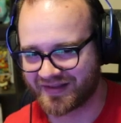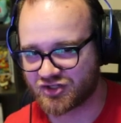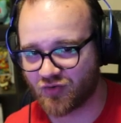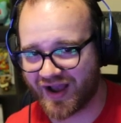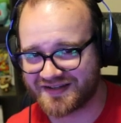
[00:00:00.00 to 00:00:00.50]

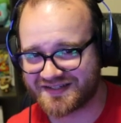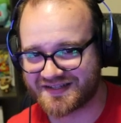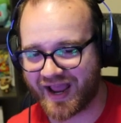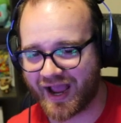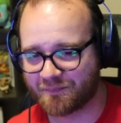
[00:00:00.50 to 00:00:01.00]
Do I
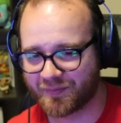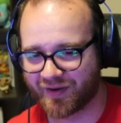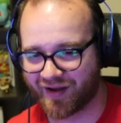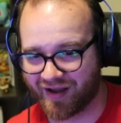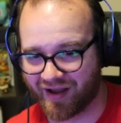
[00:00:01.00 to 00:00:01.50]
snap
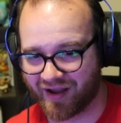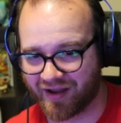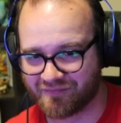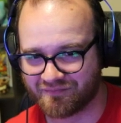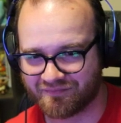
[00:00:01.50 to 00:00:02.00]

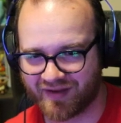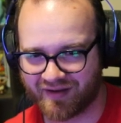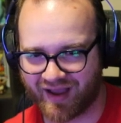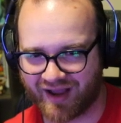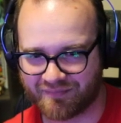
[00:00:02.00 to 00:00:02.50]
on
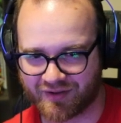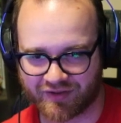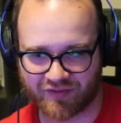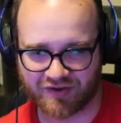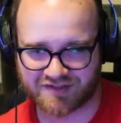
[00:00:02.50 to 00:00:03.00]

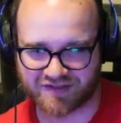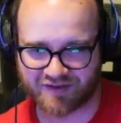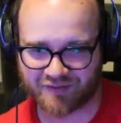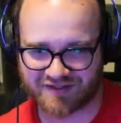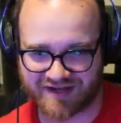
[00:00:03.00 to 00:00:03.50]
milling those? I
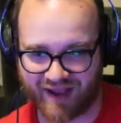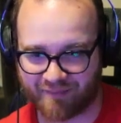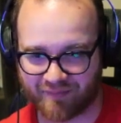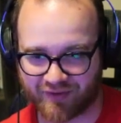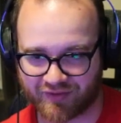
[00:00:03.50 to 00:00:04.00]
think we snap
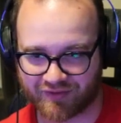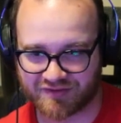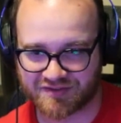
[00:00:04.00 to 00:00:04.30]
on milling those